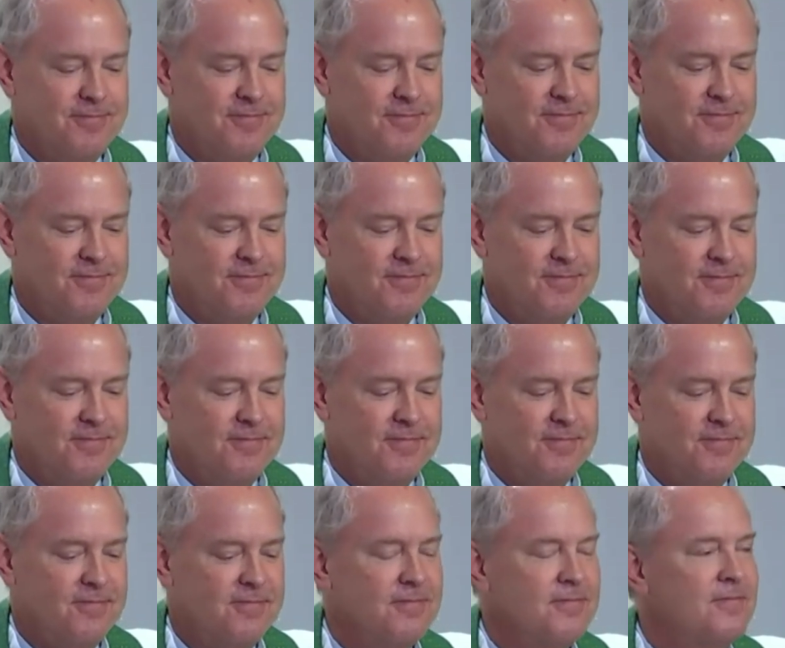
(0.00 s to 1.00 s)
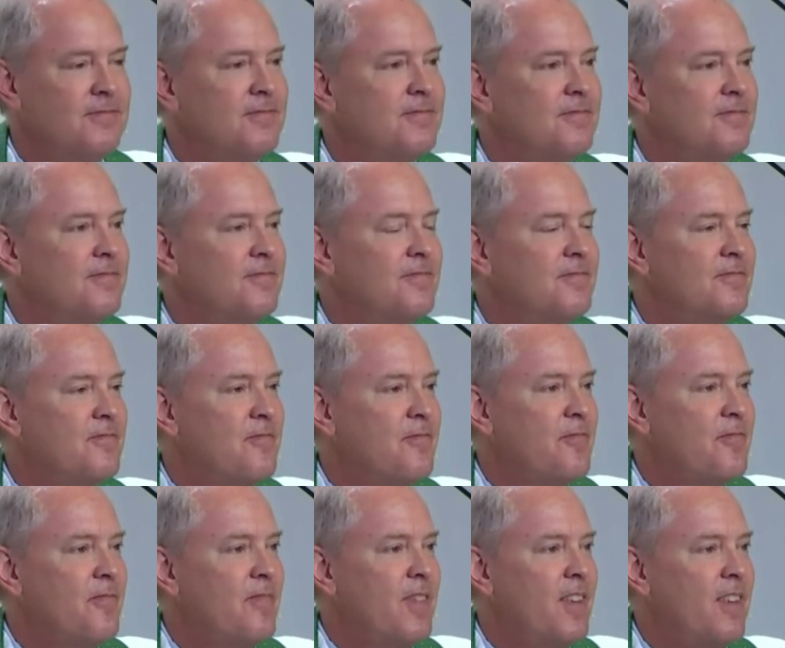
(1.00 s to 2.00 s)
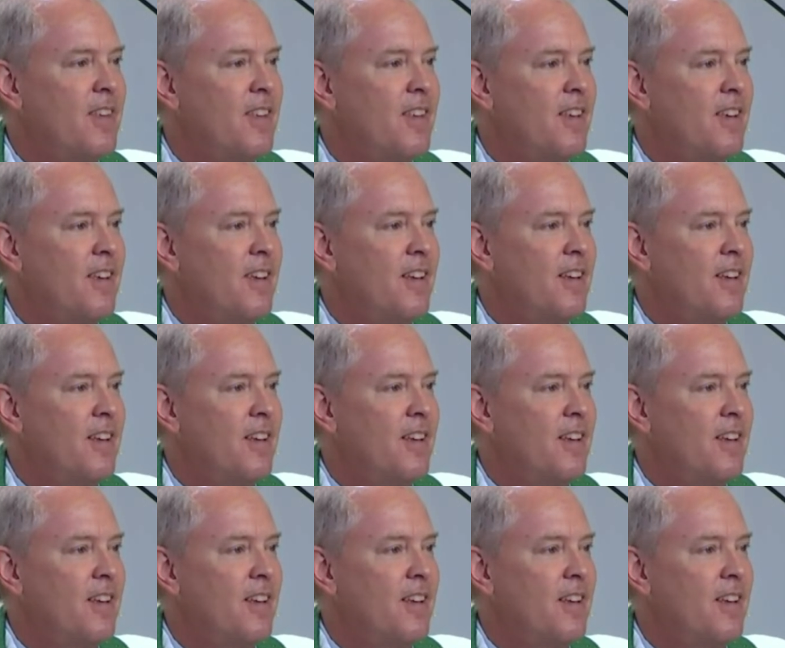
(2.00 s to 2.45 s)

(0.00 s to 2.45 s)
(no one is talking)